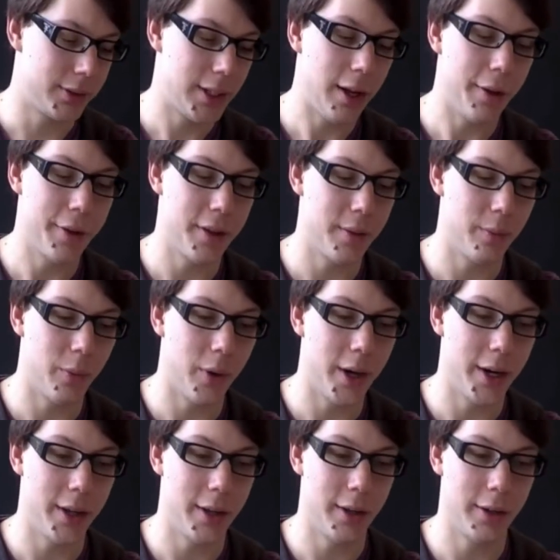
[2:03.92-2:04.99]
tell them
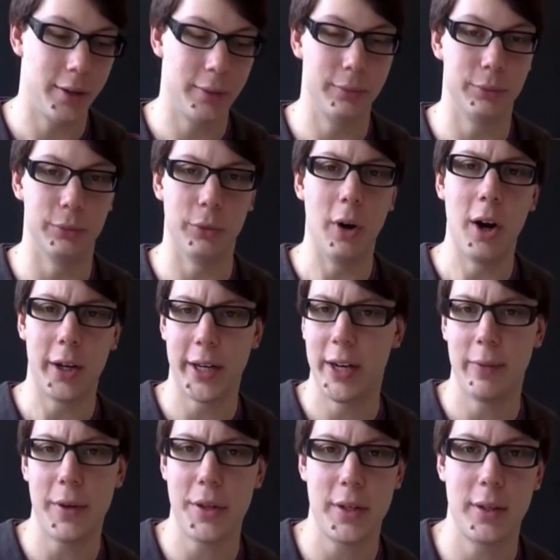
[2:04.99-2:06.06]
why they're wrong in
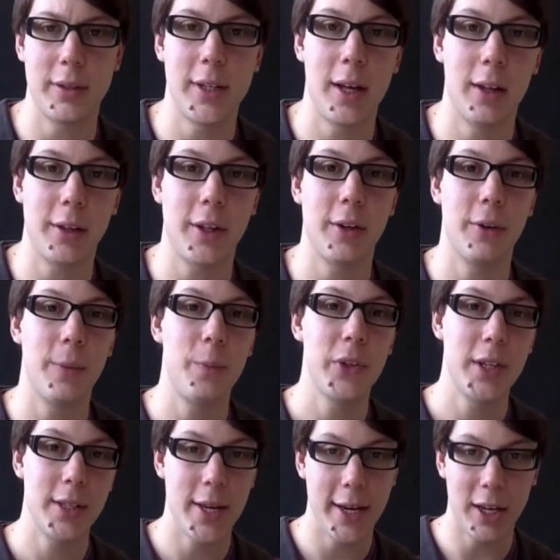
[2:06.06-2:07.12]
everything they're telling you.
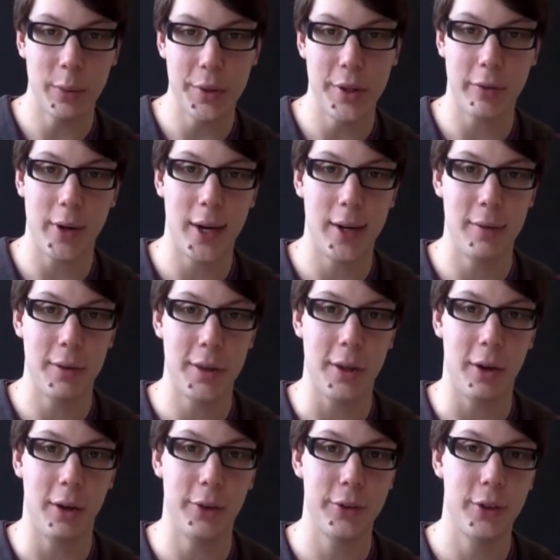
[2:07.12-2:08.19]
Take it with a grain of
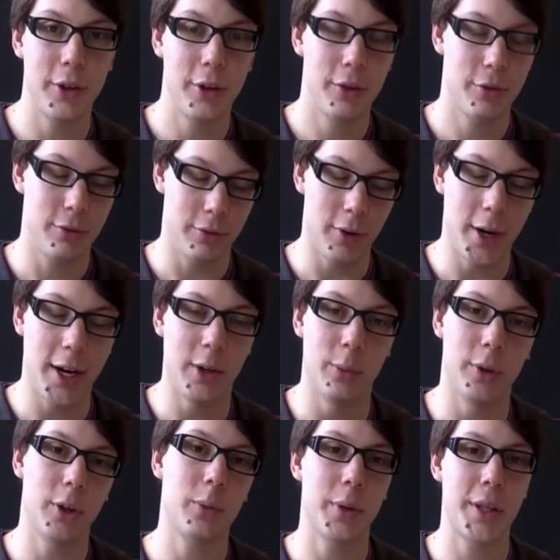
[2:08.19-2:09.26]
salt. Try and
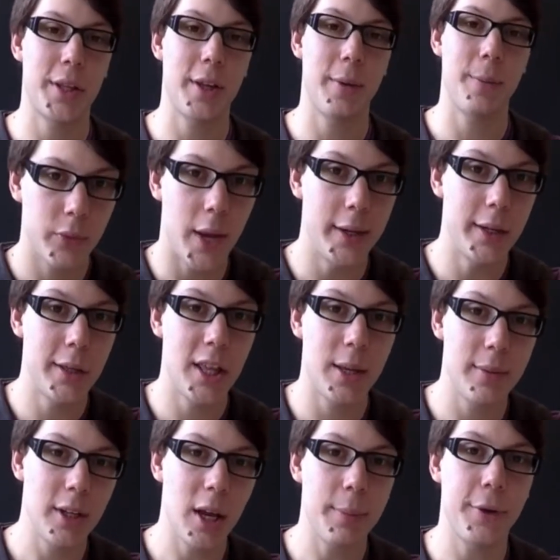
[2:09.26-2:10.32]
work with them. At the
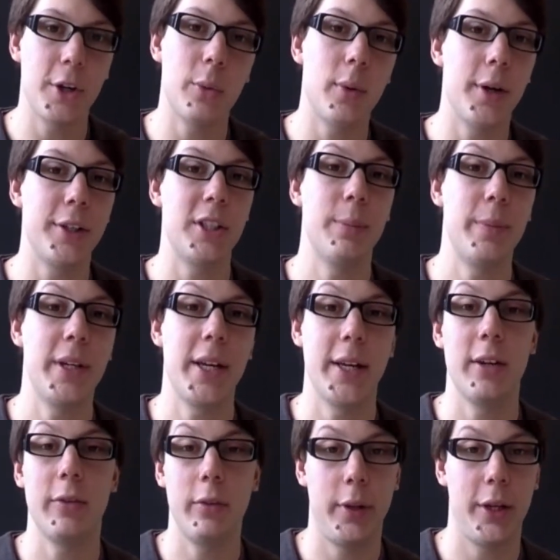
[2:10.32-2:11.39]
same time, you don't want to be
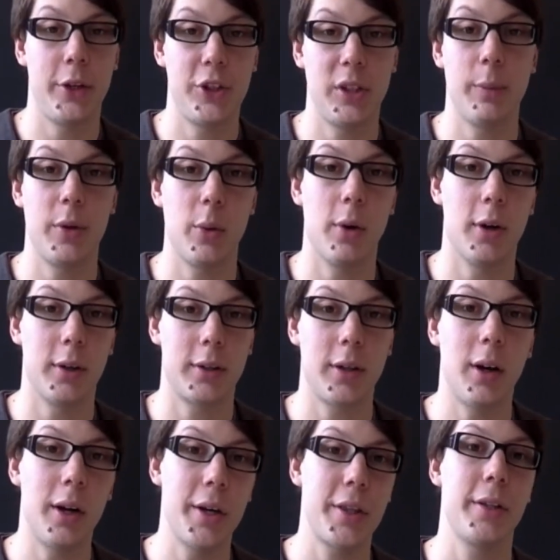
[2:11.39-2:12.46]
in a relationship you are
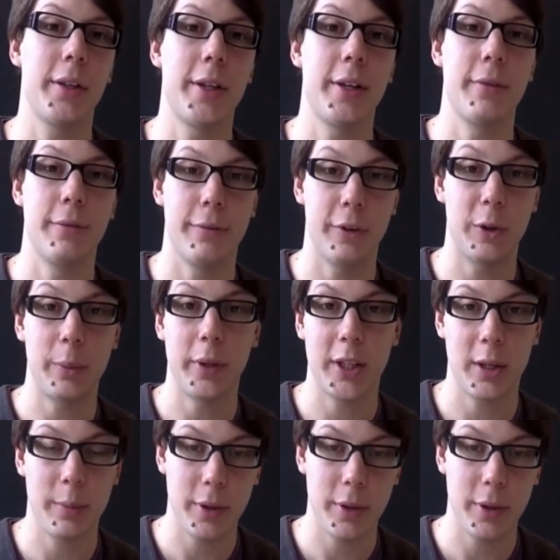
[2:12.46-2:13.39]
constantly verbally